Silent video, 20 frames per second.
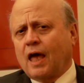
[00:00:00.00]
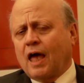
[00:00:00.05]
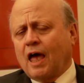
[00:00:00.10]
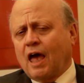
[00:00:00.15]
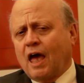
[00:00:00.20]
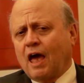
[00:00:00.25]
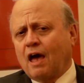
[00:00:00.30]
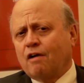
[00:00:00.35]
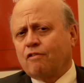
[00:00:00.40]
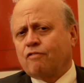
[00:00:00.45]

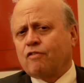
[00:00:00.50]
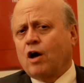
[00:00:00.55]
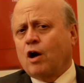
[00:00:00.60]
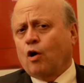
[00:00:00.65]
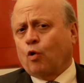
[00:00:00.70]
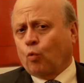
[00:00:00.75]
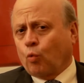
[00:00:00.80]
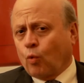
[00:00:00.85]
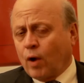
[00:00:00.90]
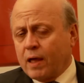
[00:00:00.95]
have
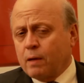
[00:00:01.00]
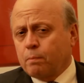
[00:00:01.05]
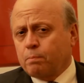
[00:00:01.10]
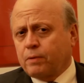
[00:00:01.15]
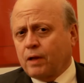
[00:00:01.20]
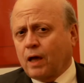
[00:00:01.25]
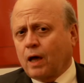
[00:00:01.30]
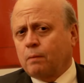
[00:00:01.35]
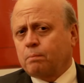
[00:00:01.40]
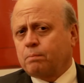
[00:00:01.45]
ramped
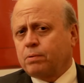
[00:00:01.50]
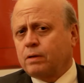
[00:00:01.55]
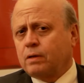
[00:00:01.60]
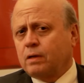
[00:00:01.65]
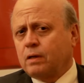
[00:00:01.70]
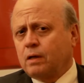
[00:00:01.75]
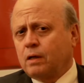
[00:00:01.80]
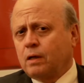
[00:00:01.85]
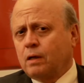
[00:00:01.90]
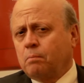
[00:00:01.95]
up
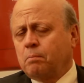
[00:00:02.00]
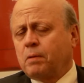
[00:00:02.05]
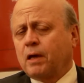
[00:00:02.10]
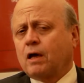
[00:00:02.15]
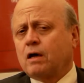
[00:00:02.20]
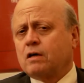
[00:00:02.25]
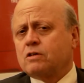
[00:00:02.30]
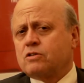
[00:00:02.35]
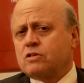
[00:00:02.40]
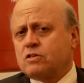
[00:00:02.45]

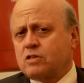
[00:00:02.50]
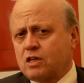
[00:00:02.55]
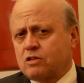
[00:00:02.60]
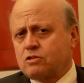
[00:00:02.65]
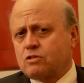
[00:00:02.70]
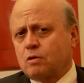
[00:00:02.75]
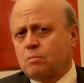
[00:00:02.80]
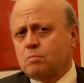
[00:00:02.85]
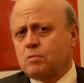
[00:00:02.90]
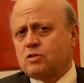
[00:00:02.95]
because
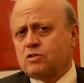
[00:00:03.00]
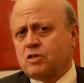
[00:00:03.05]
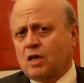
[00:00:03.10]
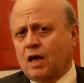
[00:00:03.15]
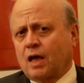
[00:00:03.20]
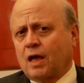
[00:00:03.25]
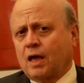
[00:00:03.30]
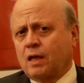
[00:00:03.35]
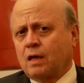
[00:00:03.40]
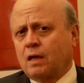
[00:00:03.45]
system
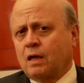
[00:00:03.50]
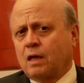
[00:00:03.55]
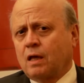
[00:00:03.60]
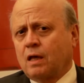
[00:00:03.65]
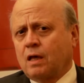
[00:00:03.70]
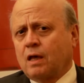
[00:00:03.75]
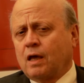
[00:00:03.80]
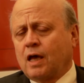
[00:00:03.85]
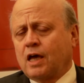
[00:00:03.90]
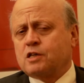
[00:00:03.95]
design
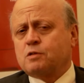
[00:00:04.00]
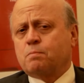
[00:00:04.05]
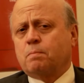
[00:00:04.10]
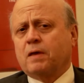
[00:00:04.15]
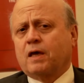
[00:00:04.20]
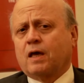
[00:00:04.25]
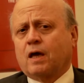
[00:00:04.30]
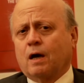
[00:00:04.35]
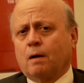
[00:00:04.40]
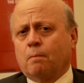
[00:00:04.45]
has
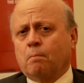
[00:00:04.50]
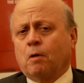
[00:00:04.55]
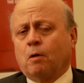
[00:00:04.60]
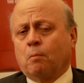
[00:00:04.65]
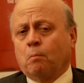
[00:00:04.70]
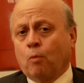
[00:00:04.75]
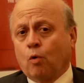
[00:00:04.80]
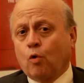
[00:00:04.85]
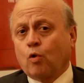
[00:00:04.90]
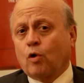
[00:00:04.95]
become
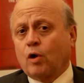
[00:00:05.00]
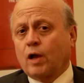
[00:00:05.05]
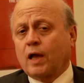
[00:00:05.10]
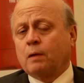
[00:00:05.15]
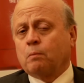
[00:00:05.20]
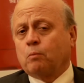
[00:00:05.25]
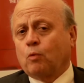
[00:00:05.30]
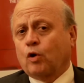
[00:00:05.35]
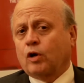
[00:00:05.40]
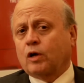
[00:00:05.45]
more
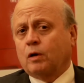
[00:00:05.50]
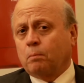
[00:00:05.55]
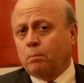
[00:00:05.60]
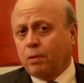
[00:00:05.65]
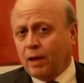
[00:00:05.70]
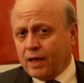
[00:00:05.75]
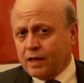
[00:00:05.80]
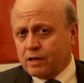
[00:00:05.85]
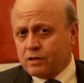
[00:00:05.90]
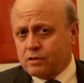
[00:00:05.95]
and more
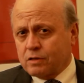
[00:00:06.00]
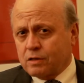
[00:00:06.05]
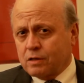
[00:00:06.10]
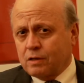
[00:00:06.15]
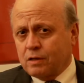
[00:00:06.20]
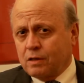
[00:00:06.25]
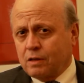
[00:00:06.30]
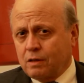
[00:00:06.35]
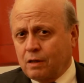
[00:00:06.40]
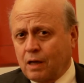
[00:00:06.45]
complex,
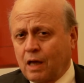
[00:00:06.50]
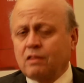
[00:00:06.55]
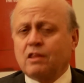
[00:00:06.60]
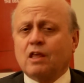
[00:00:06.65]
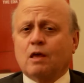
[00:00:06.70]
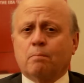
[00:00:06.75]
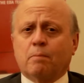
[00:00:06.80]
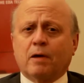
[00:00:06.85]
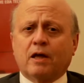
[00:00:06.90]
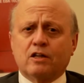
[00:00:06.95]
and the
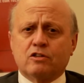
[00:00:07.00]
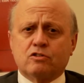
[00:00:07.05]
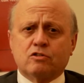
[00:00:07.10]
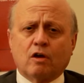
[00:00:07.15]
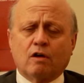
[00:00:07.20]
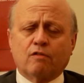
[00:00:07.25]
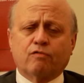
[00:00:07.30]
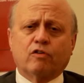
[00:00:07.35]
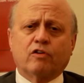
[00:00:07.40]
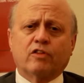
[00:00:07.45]
embedded
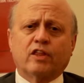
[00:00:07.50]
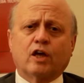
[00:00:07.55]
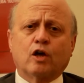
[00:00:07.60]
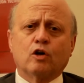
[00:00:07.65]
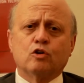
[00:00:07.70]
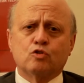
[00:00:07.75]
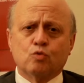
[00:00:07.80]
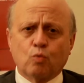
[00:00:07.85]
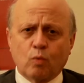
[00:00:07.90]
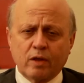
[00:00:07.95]
software that
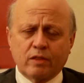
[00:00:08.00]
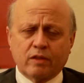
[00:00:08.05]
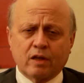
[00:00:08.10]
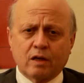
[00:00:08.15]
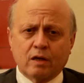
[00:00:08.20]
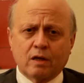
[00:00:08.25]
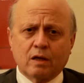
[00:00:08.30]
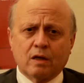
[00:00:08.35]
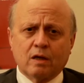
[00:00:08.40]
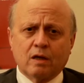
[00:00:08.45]
goes with it